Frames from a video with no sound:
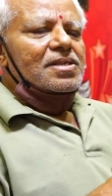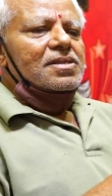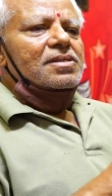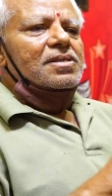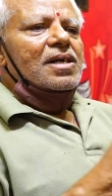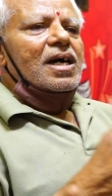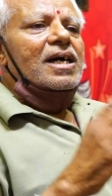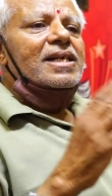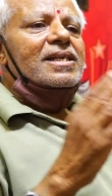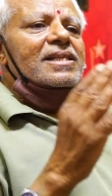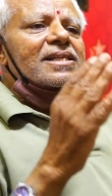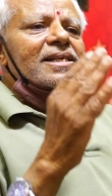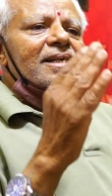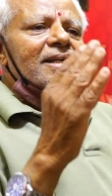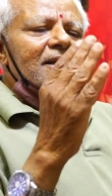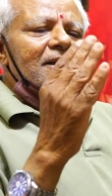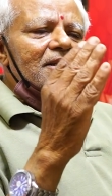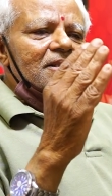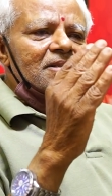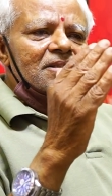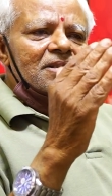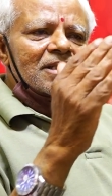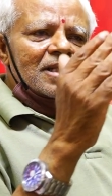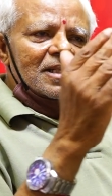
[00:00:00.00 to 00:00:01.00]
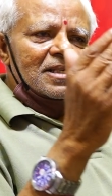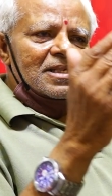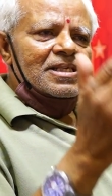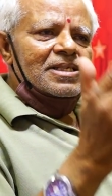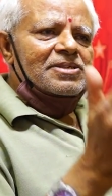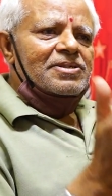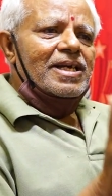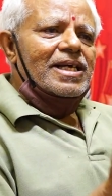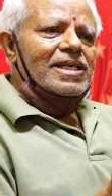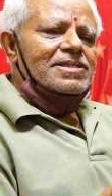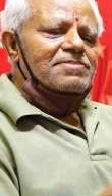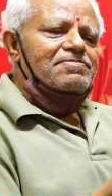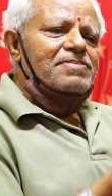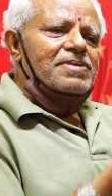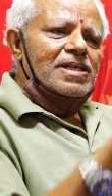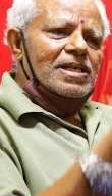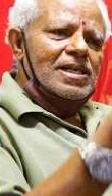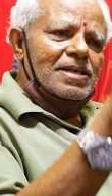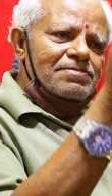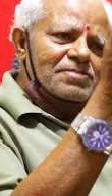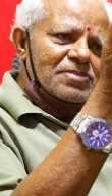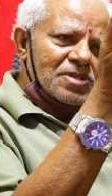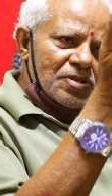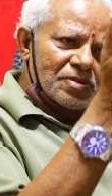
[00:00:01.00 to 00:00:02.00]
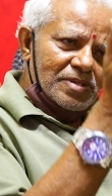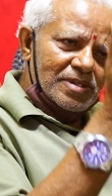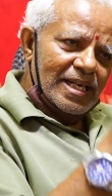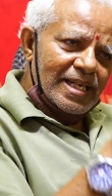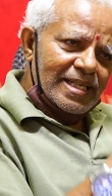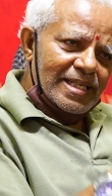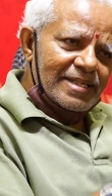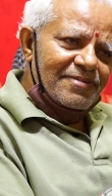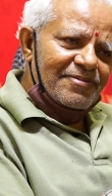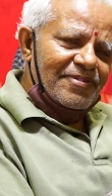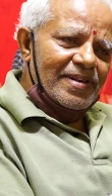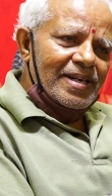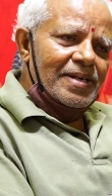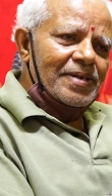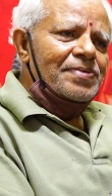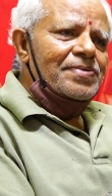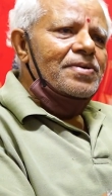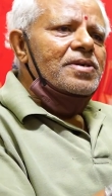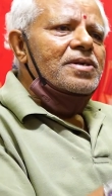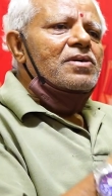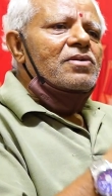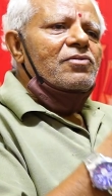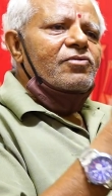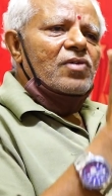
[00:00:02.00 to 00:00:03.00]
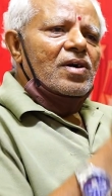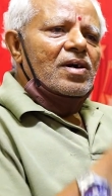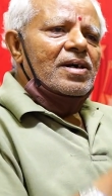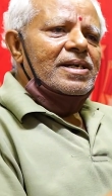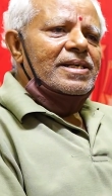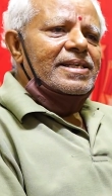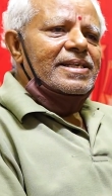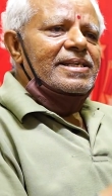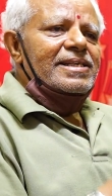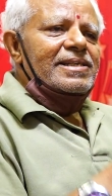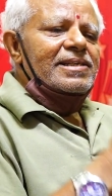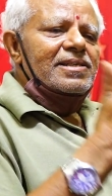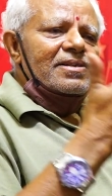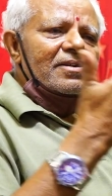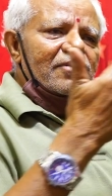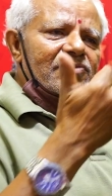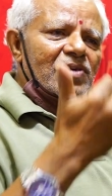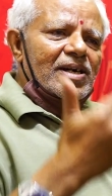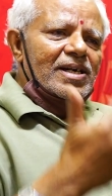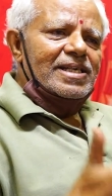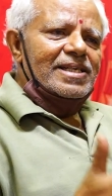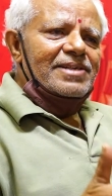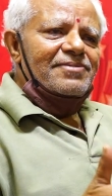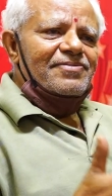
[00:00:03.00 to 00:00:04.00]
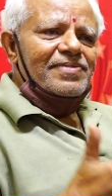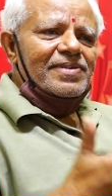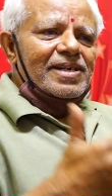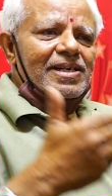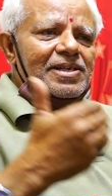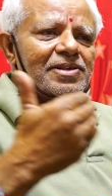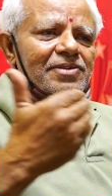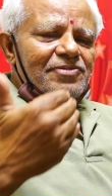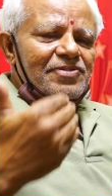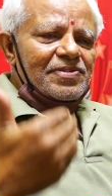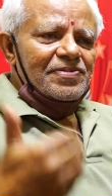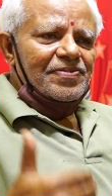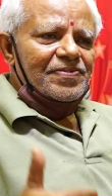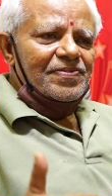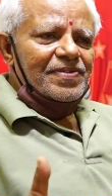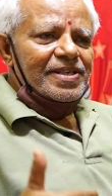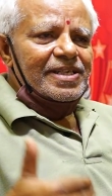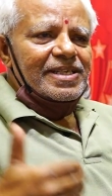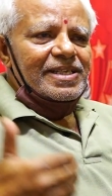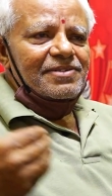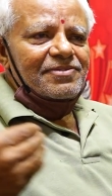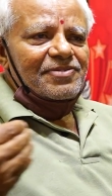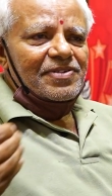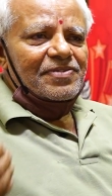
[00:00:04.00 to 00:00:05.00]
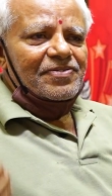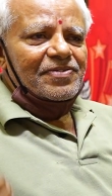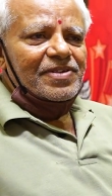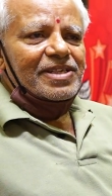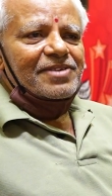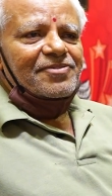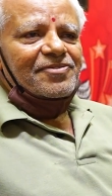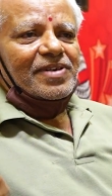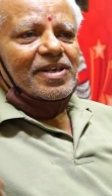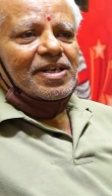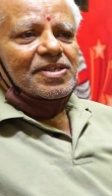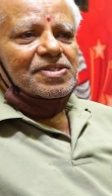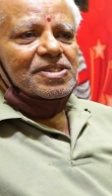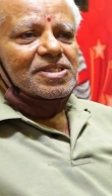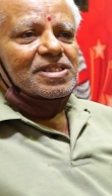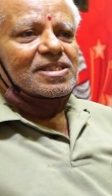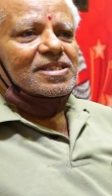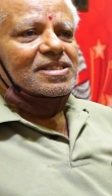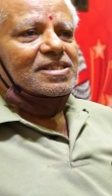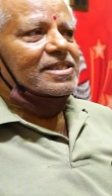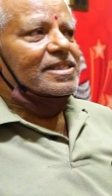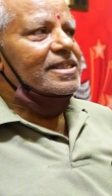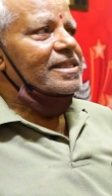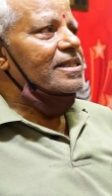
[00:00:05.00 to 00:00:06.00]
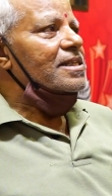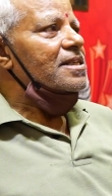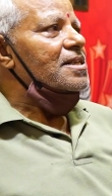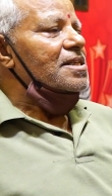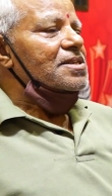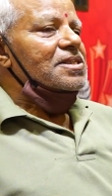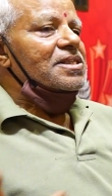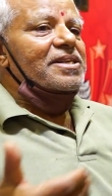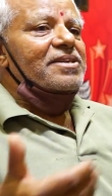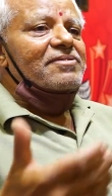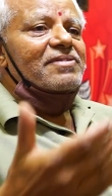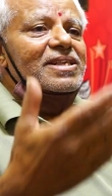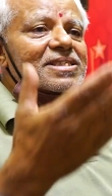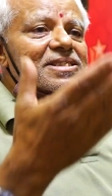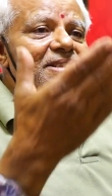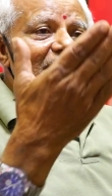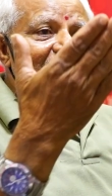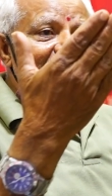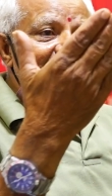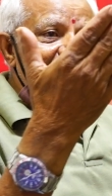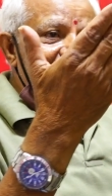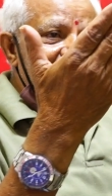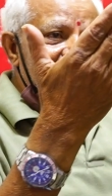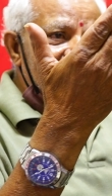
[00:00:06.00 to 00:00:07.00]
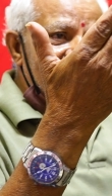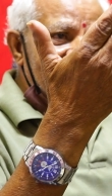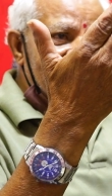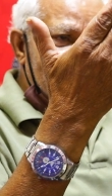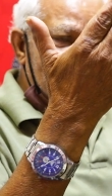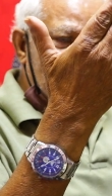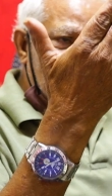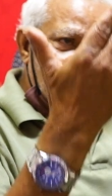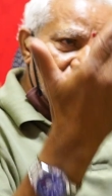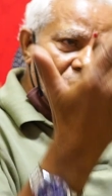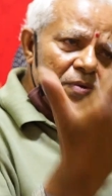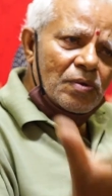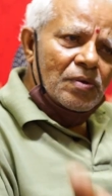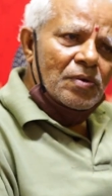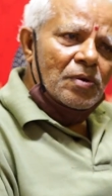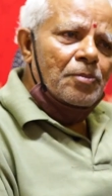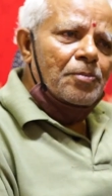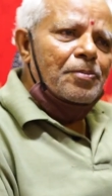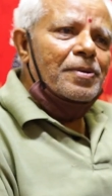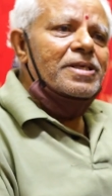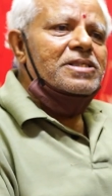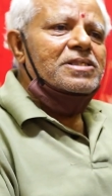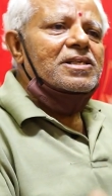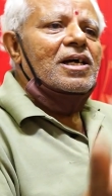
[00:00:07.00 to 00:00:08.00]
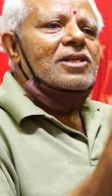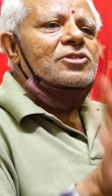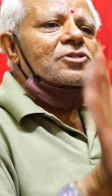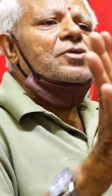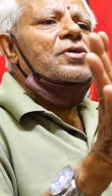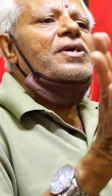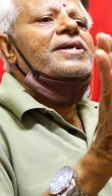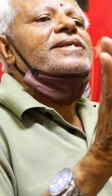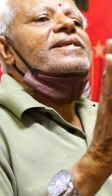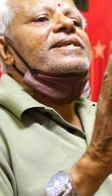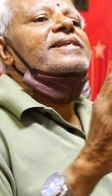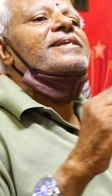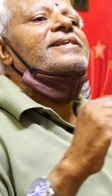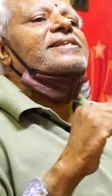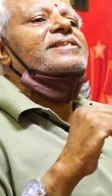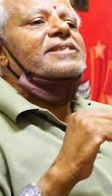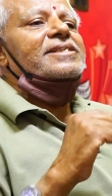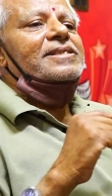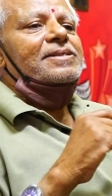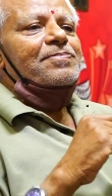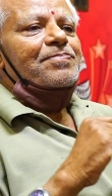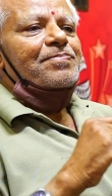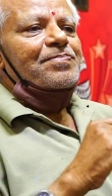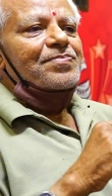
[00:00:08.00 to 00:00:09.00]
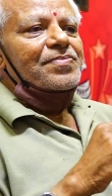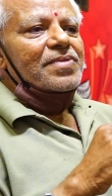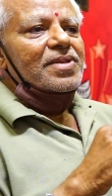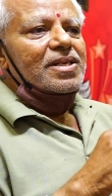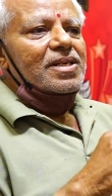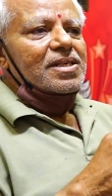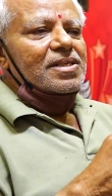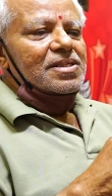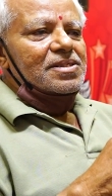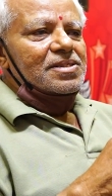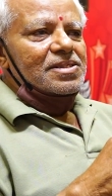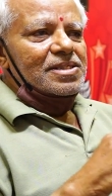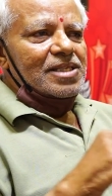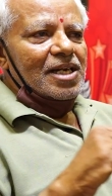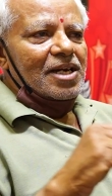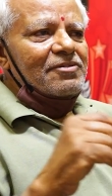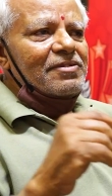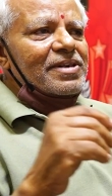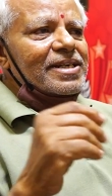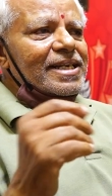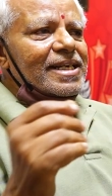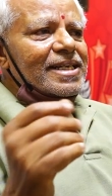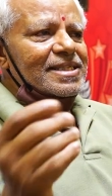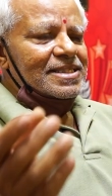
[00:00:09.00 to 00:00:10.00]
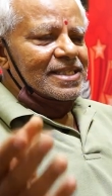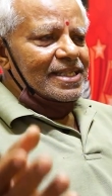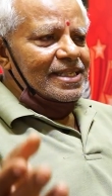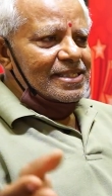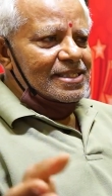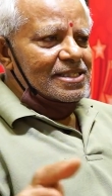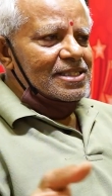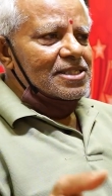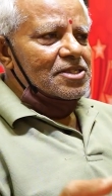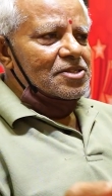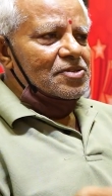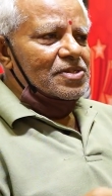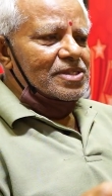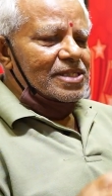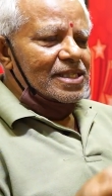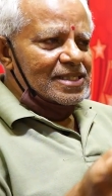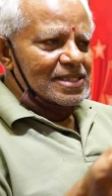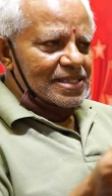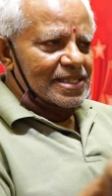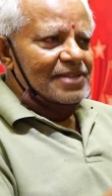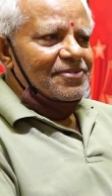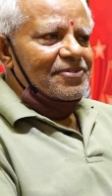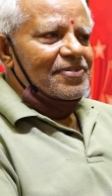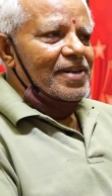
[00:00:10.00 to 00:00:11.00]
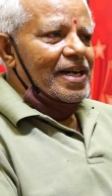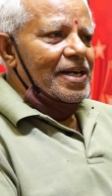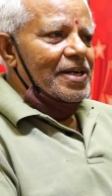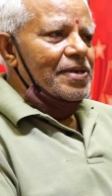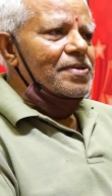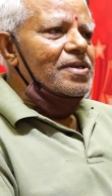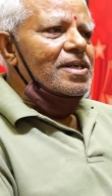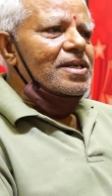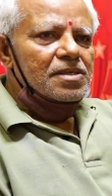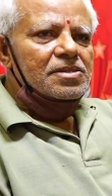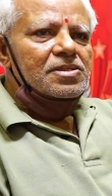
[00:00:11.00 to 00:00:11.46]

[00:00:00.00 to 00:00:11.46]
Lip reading: Earlier, it has become to 35, 40, 45, 50, 55, 60, even 72 rupees also it reached. Now it has reached to 65.